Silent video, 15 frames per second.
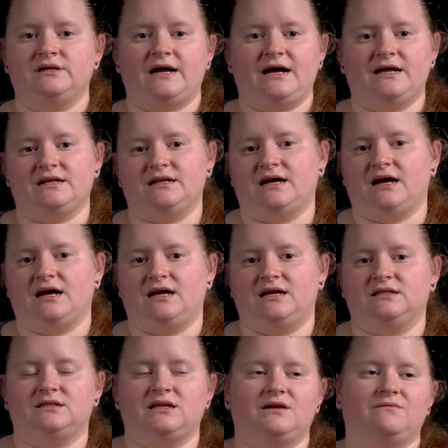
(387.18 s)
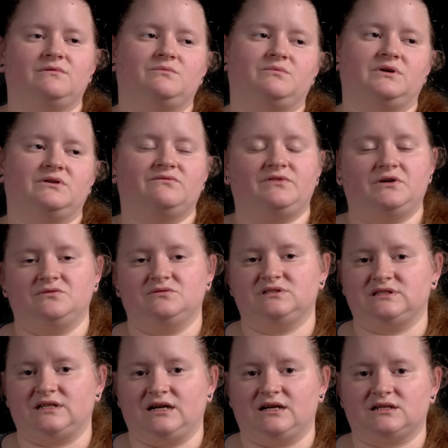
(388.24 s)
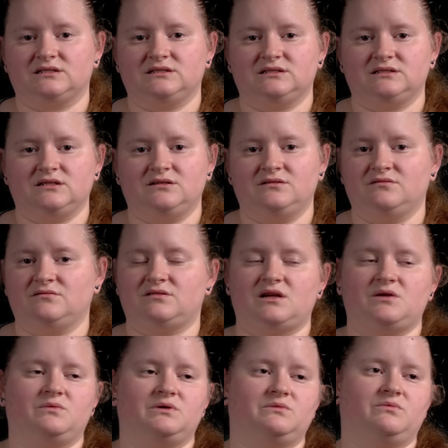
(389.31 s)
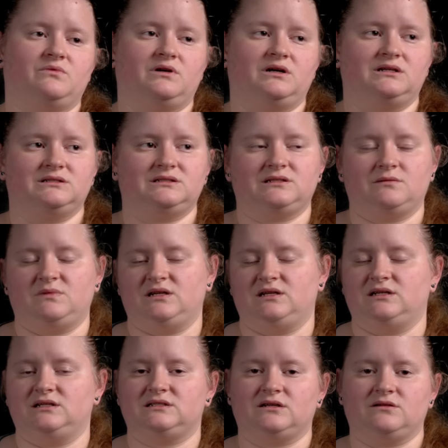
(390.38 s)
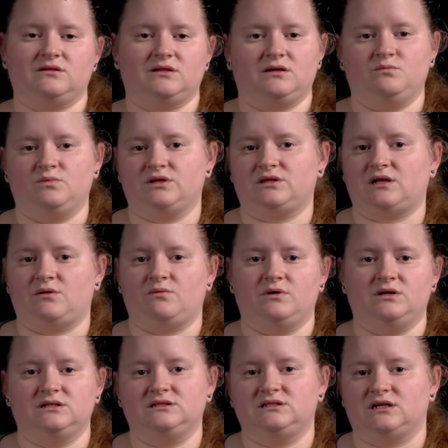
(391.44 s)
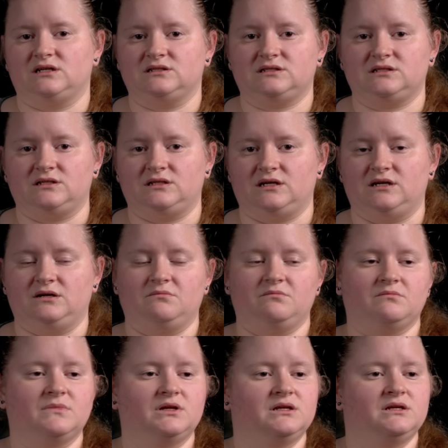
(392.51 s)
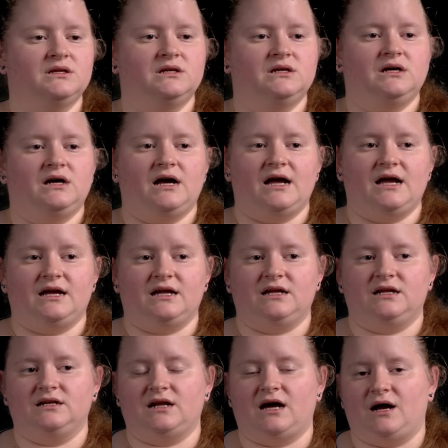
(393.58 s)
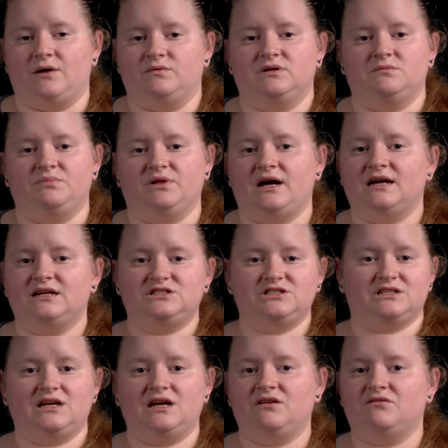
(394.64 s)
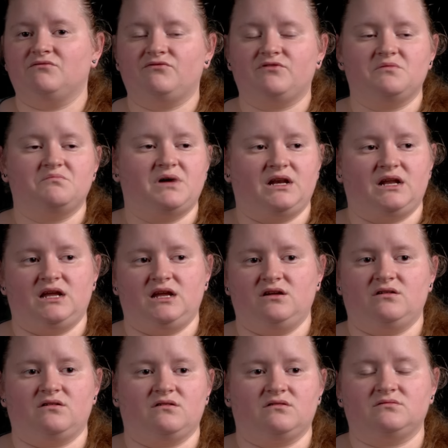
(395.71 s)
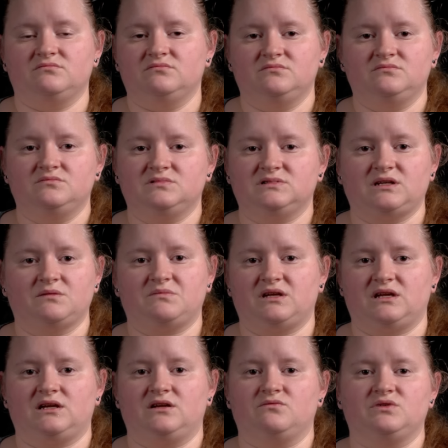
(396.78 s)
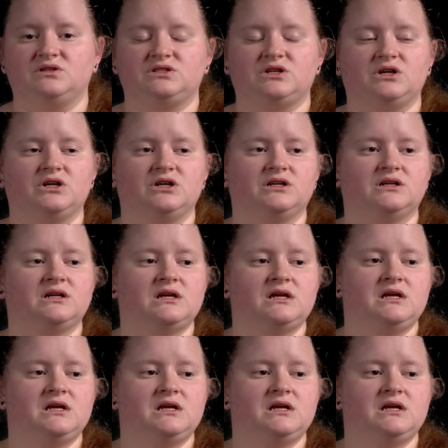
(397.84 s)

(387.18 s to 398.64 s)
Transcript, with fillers: At night. They would want phone sex. They would want somebody telling them what they wanted done to them. And I would oblige, again, for money or something in return.